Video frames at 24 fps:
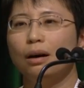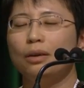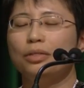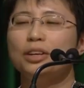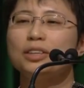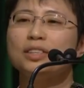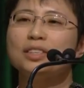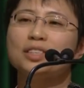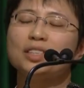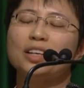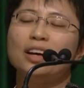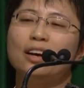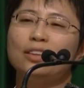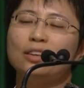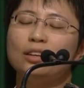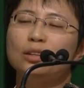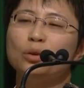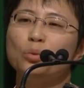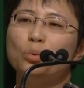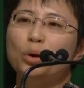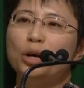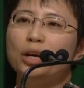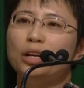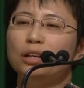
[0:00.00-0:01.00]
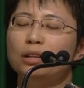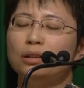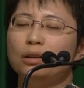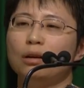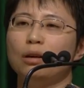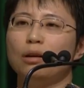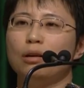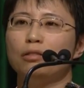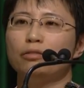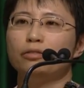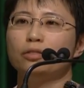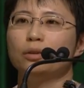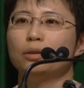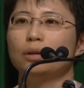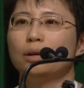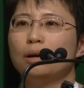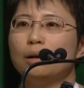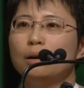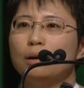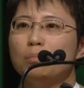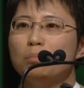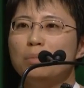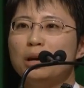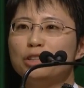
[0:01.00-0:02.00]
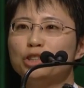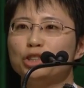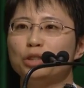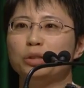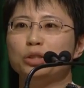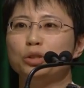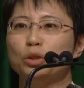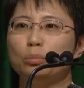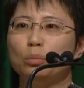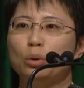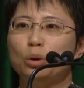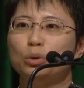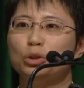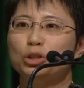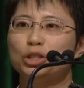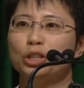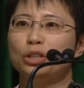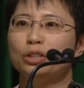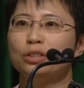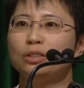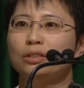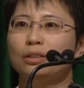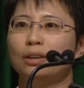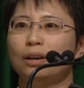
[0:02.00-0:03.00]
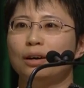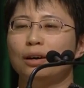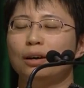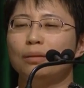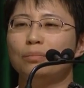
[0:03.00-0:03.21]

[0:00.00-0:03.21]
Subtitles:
This is another way of measuring the motion.